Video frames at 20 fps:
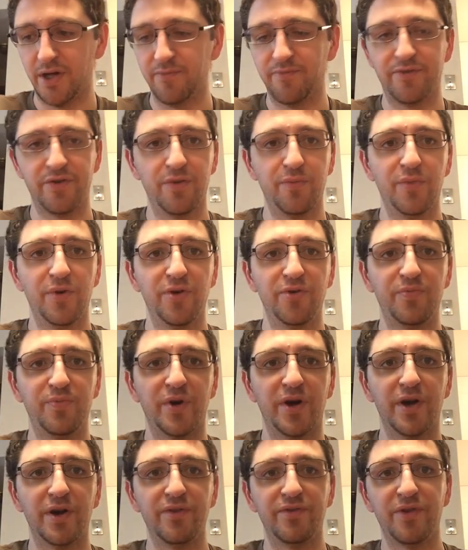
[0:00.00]
for the
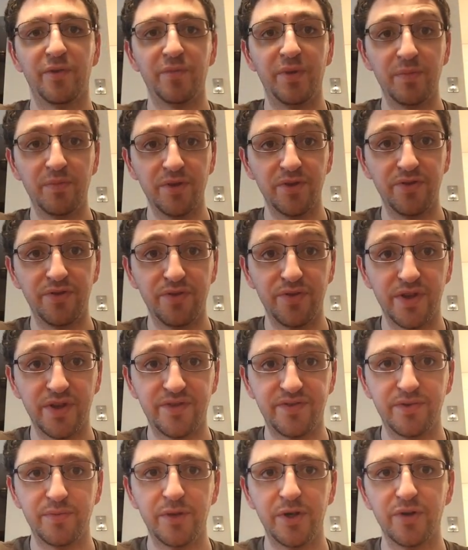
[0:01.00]
most part. Some people do
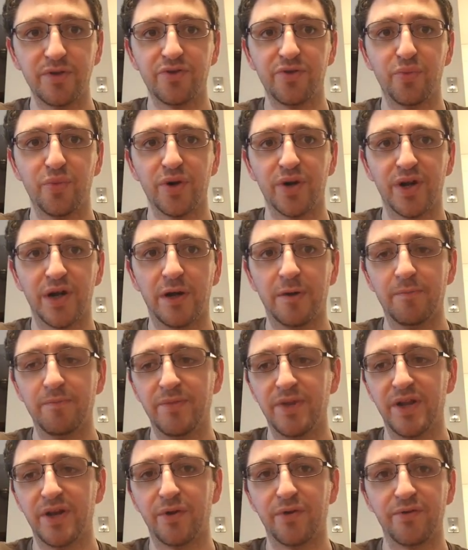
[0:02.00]
this to be able to work
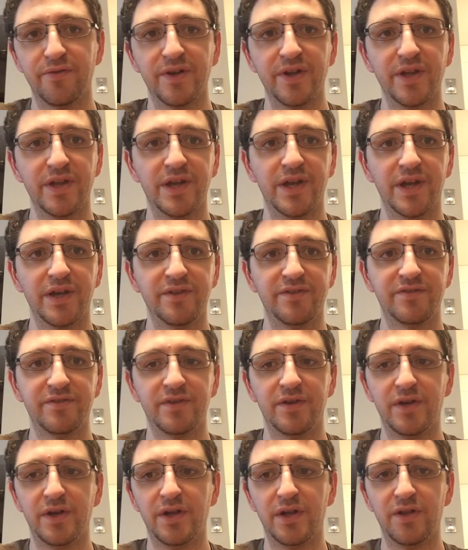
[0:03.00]
up, a really
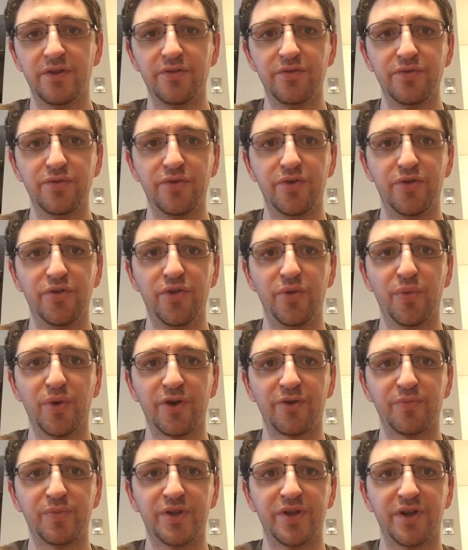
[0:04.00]
nice load
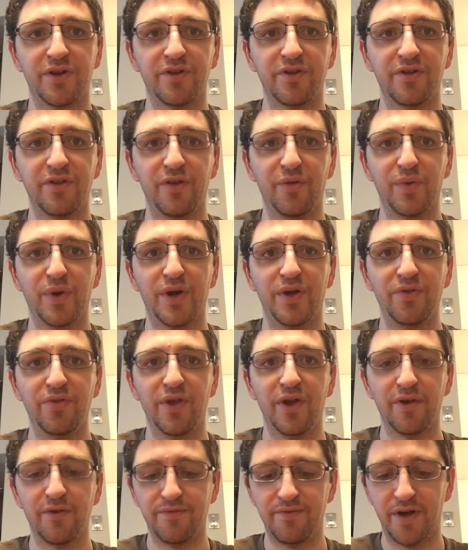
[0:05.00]
that works particularly
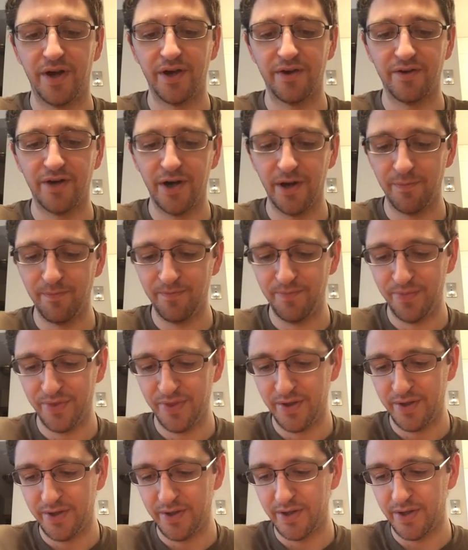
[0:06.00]
well in their
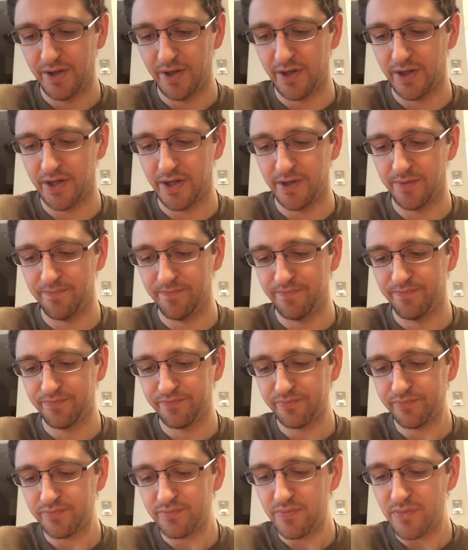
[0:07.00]
firearm.
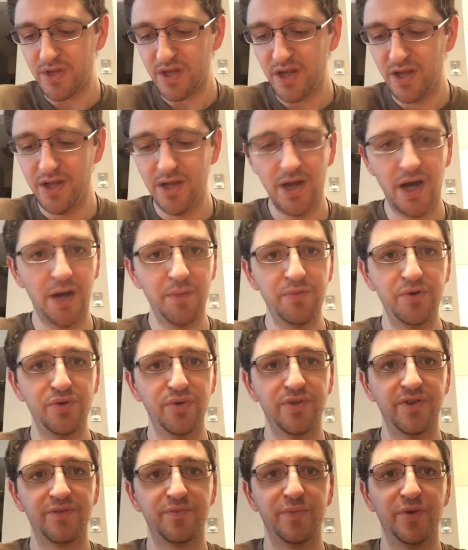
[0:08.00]

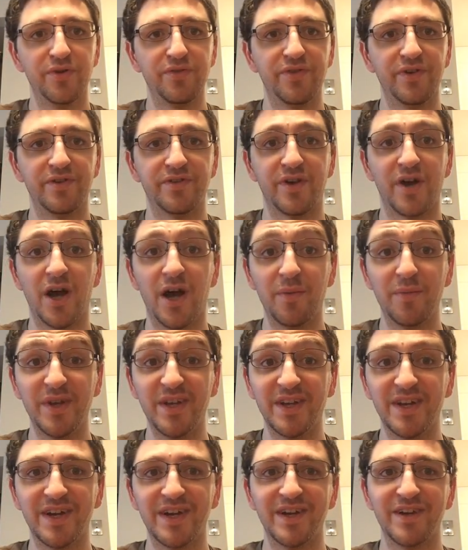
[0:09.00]
I'm doing this mostly as a
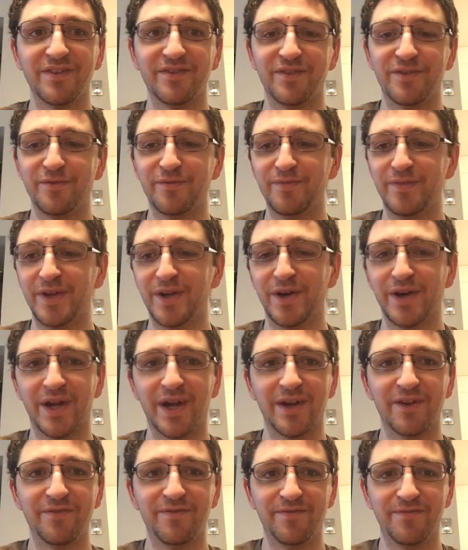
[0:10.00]
hobby. I also,
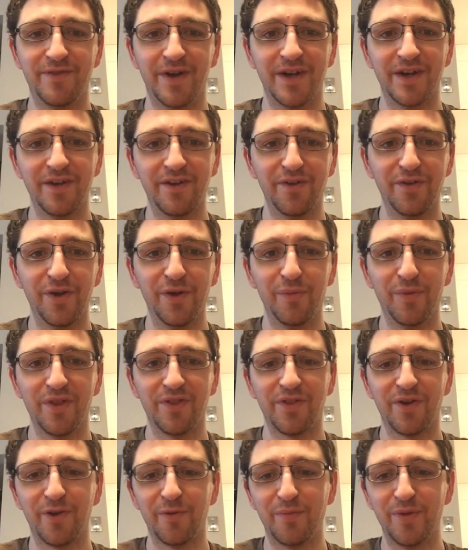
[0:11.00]
I kind of find it a little
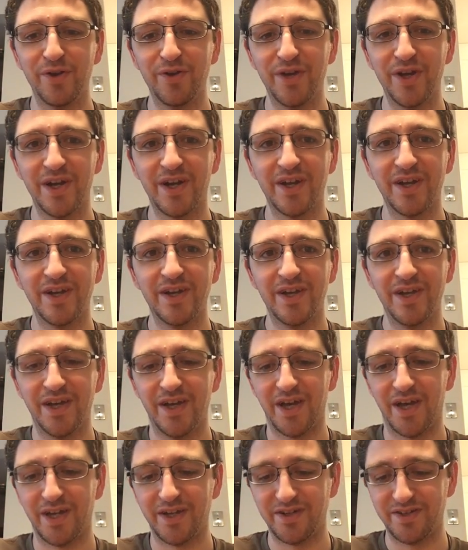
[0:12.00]
bit therapeutic
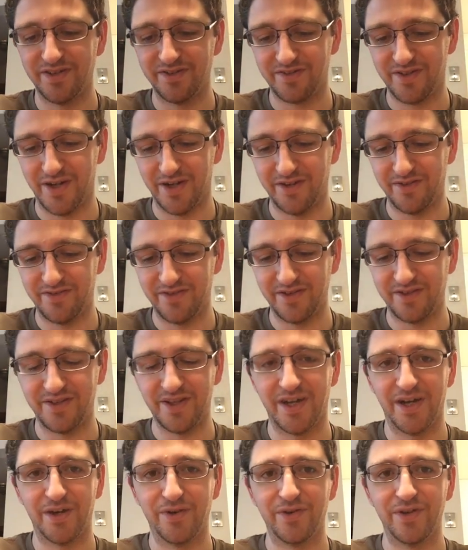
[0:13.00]
to just kind of
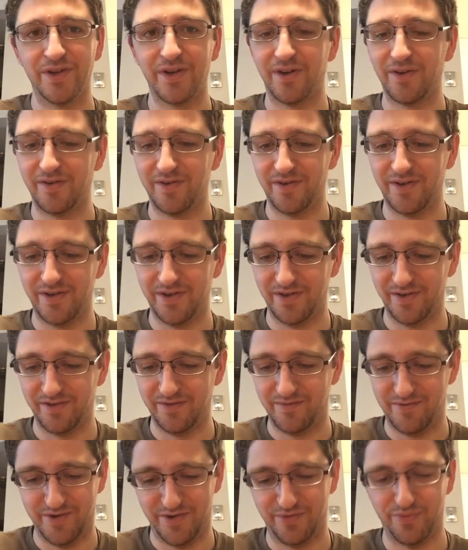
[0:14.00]
sit down
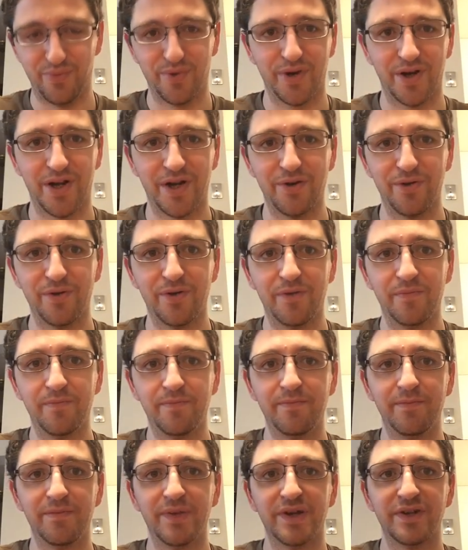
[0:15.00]
and just work out
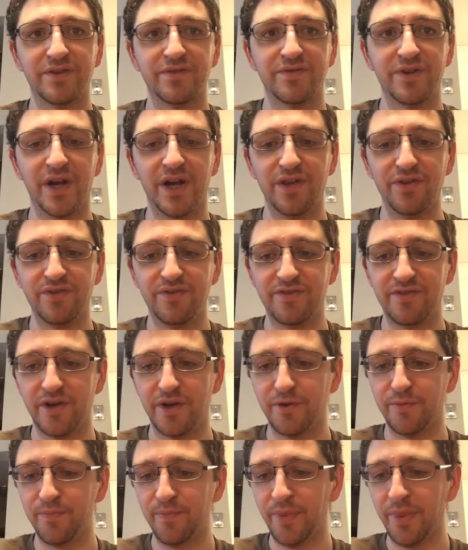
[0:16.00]
a bunch of rounds.
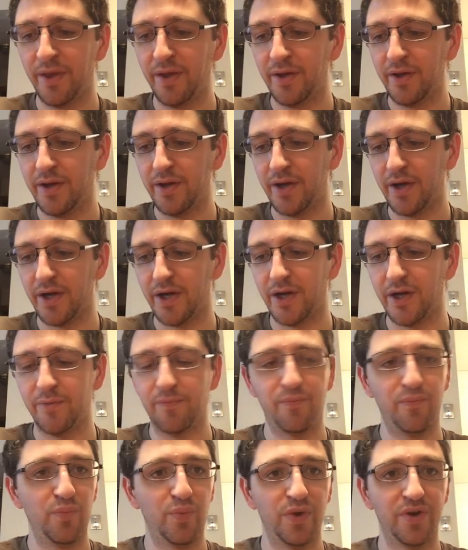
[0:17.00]
So
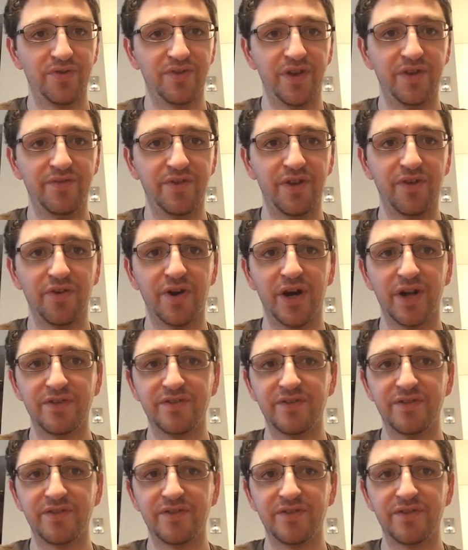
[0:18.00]
wear safety